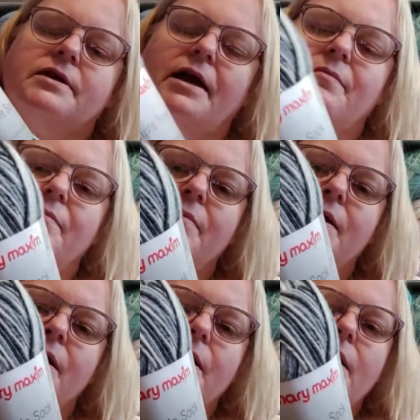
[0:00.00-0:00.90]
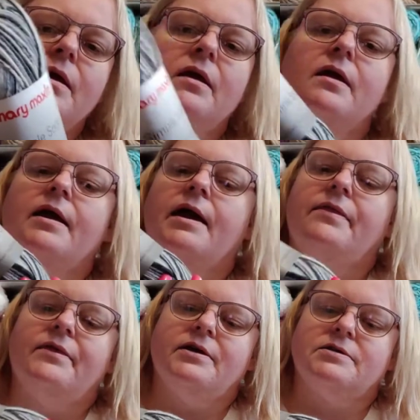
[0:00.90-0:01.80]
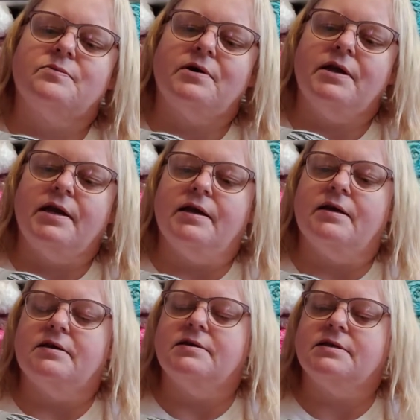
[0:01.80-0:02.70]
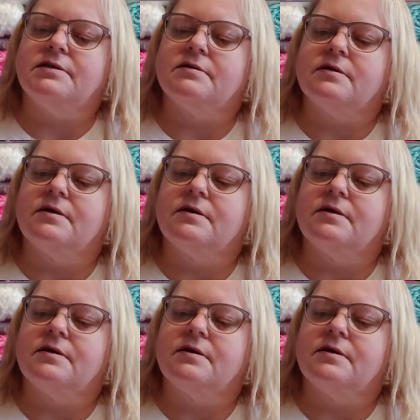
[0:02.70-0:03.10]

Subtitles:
Yep. And this one is